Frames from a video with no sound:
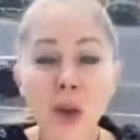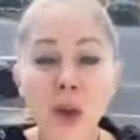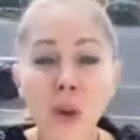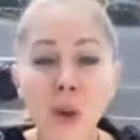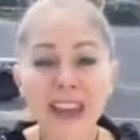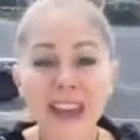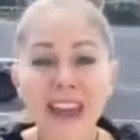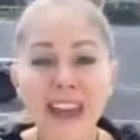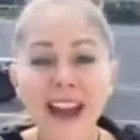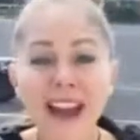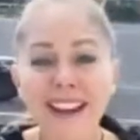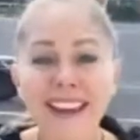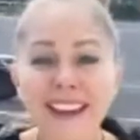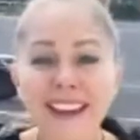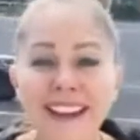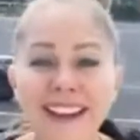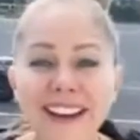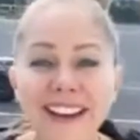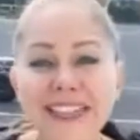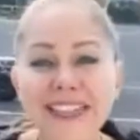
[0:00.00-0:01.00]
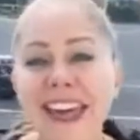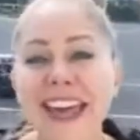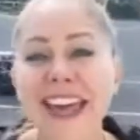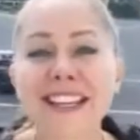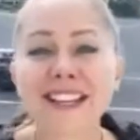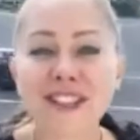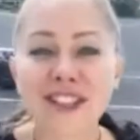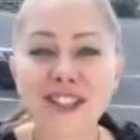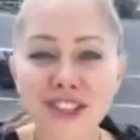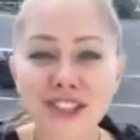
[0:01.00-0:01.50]
We are here
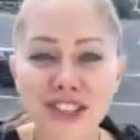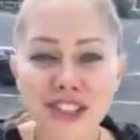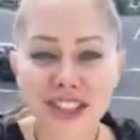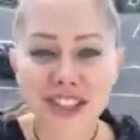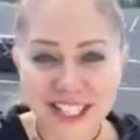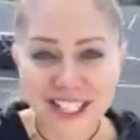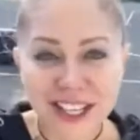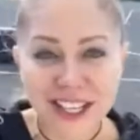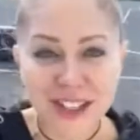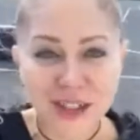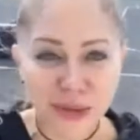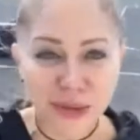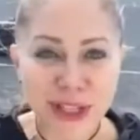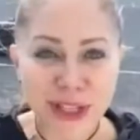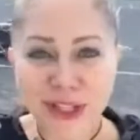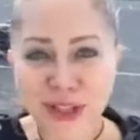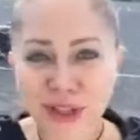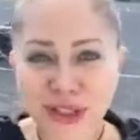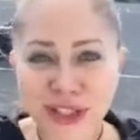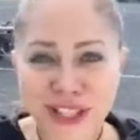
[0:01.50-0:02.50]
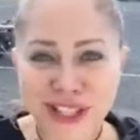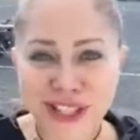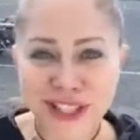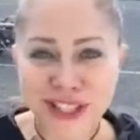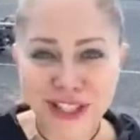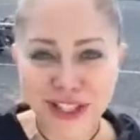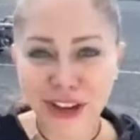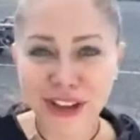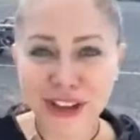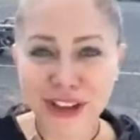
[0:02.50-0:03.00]
thanks to Success
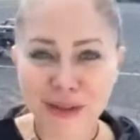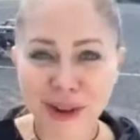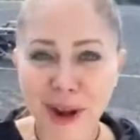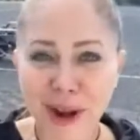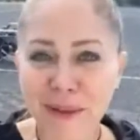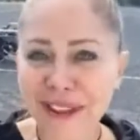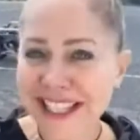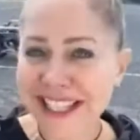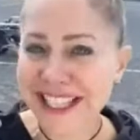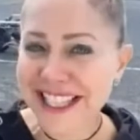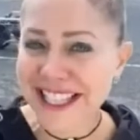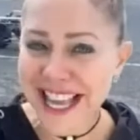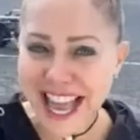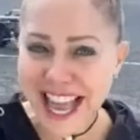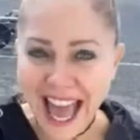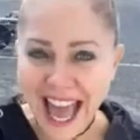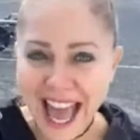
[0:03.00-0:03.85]
Resources, Tony Robbins,